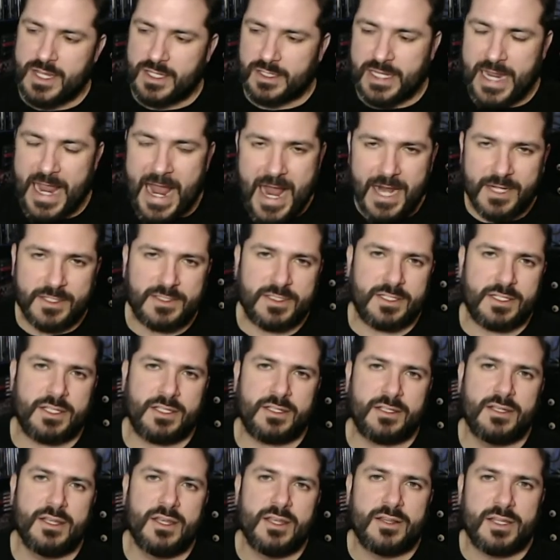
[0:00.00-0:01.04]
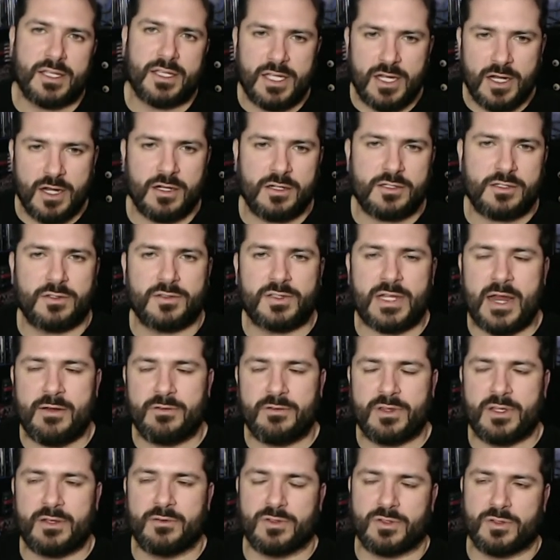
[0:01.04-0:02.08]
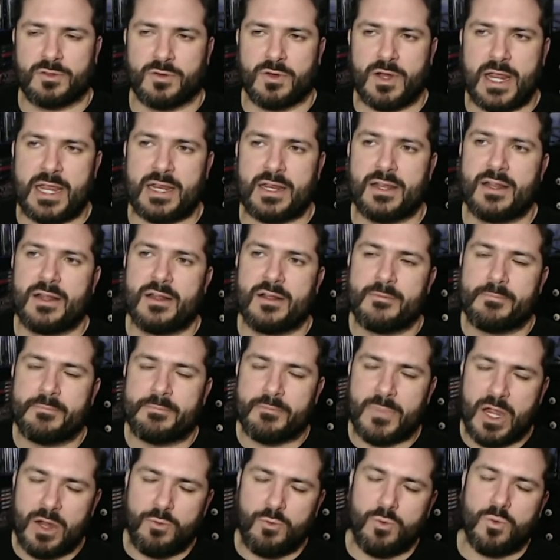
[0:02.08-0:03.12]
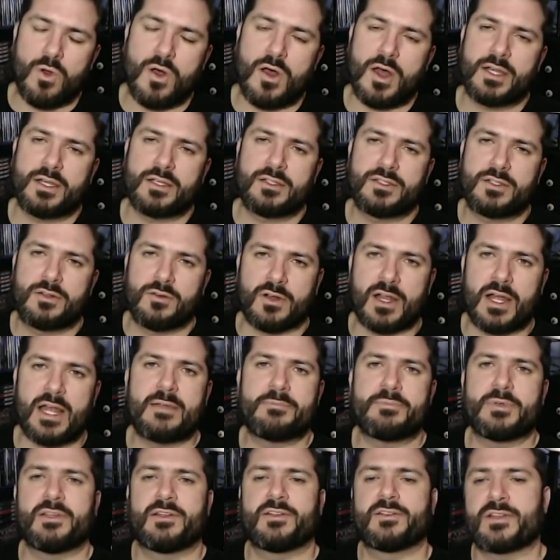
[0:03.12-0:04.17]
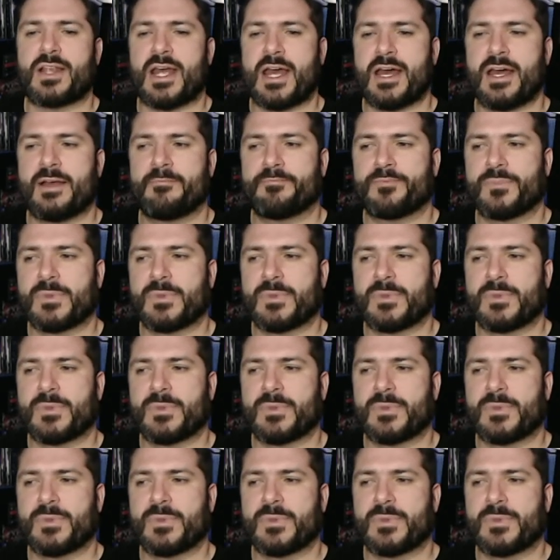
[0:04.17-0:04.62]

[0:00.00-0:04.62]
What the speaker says: The acting, the characters, everything was great. My one gripe is that